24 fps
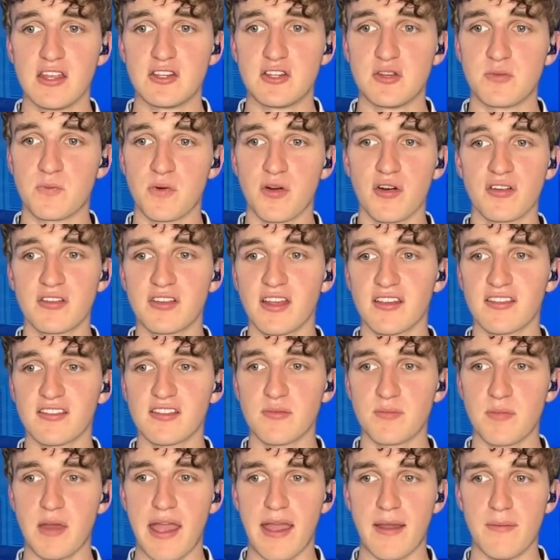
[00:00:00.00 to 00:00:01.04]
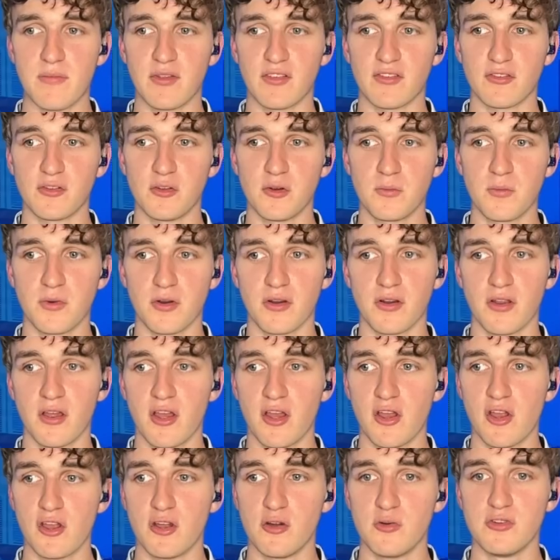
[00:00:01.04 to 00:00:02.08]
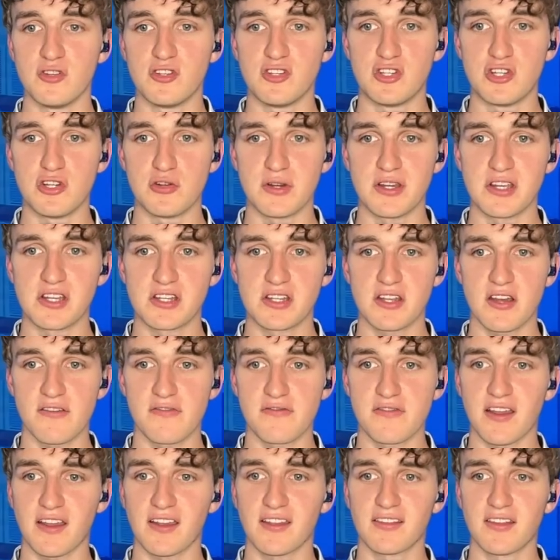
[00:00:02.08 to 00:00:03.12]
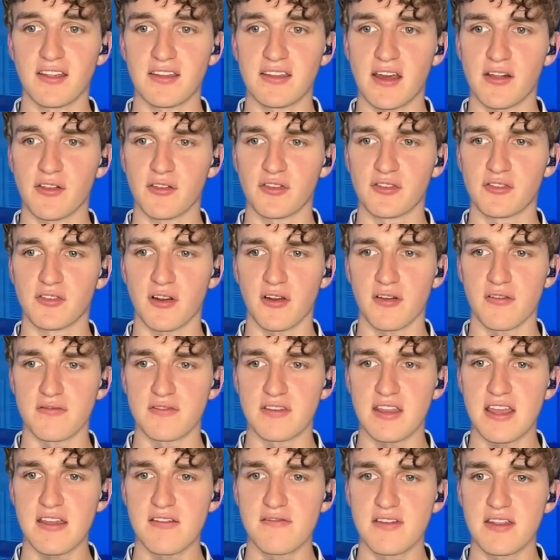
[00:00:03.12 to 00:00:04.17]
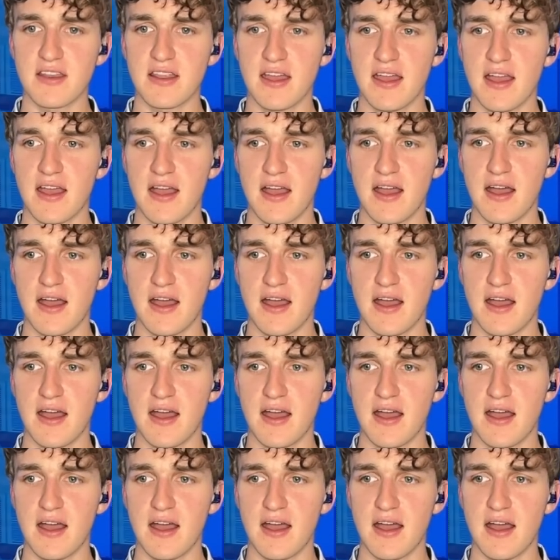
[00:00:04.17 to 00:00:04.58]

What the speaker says: To protest the ban, Ms. Loomer, who is Jewish, affixed a yellow Star of David